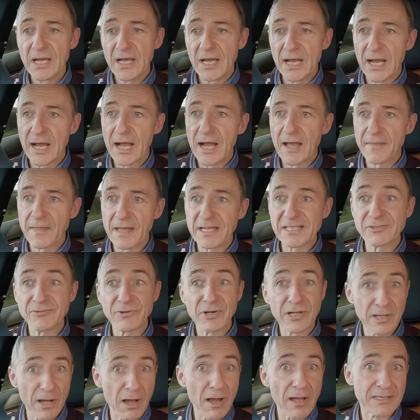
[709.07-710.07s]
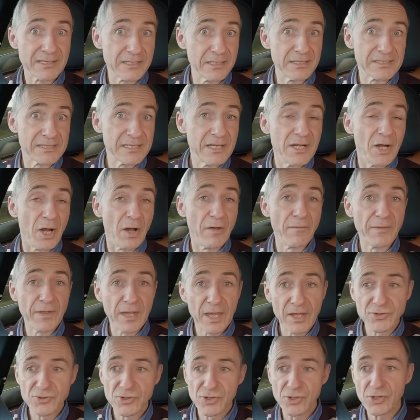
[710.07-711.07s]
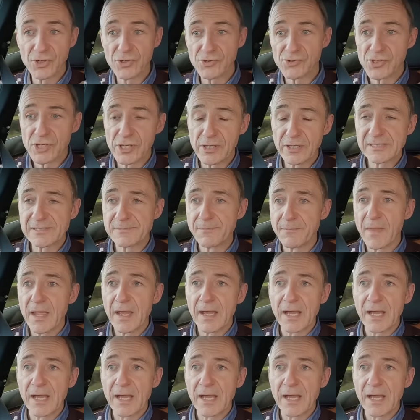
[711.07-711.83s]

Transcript: That's regardless of the engine you choose.